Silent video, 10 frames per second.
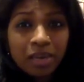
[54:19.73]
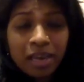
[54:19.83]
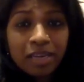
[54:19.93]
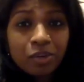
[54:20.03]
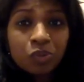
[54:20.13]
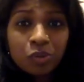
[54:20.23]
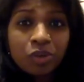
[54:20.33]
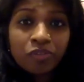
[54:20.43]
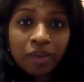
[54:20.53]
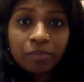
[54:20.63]
I don't know
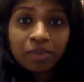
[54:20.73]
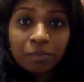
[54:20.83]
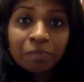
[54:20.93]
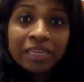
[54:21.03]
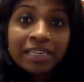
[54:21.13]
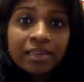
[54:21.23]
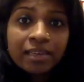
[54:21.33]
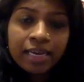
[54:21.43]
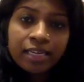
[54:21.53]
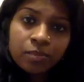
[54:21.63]
if I'm completely
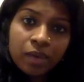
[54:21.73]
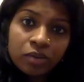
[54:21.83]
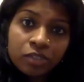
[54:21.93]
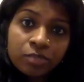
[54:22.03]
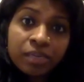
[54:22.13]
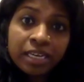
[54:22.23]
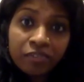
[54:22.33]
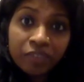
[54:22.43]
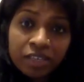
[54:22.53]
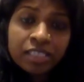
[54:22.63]
right about it, but I've
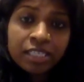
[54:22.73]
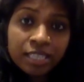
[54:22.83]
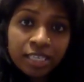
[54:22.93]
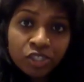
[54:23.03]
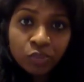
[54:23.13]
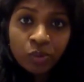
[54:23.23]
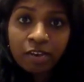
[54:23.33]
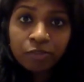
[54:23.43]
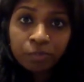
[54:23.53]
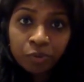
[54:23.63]
heard that they do
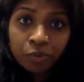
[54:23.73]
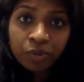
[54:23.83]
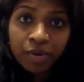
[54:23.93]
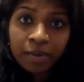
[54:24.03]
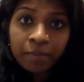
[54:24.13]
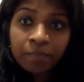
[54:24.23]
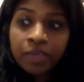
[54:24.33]
have a program